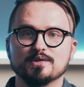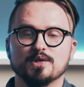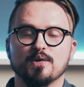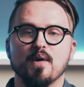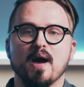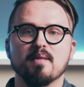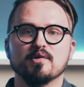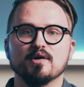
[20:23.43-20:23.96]

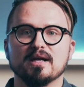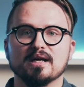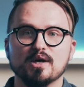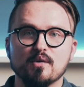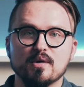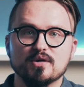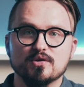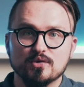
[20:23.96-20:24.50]
so I'm gonna
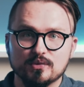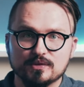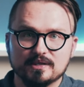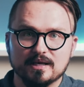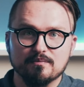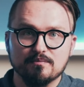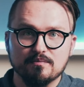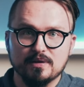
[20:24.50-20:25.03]
go and shoot
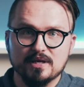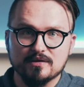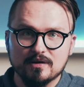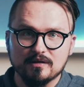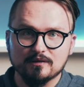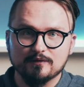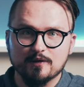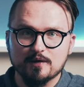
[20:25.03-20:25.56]
some
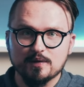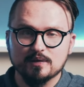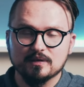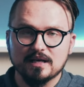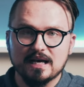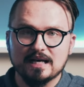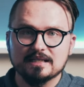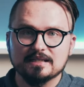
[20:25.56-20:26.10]
b-roll for you
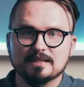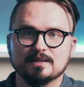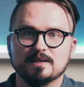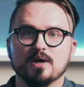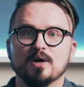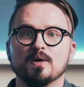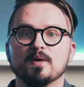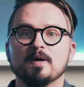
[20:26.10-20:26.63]
guys,
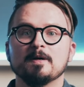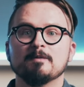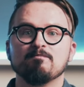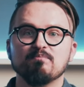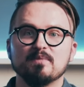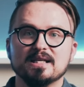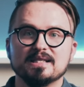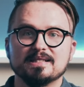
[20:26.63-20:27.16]
so
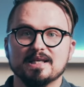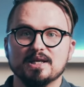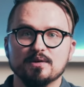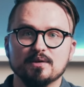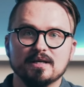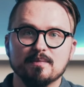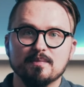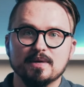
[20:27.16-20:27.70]
see you in a